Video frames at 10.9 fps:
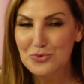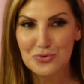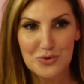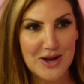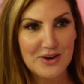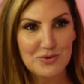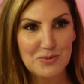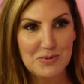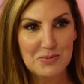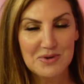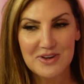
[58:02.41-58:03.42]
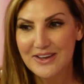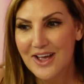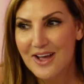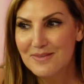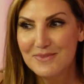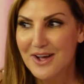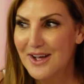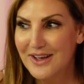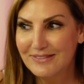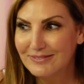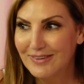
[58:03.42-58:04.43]
trend where people are like, yeah,
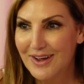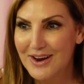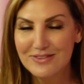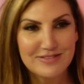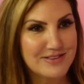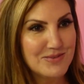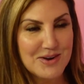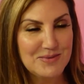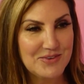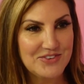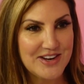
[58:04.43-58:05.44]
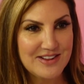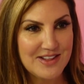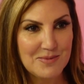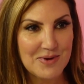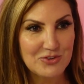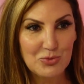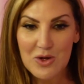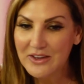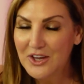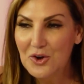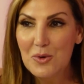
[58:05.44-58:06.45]
I don't see why I have to take that much. Well,
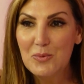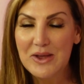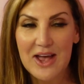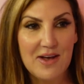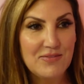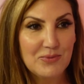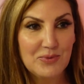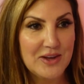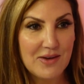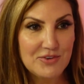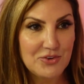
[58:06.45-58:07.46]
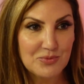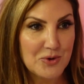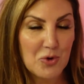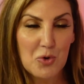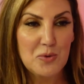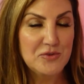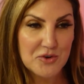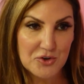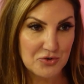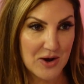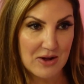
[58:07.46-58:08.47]
you know what? We have it. We're always in
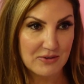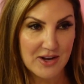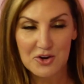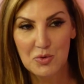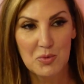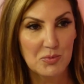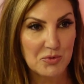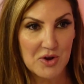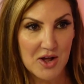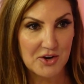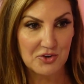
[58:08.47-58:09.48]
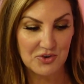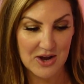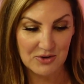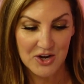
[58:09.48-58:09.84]
a drought. I don't know when we're not in a drought.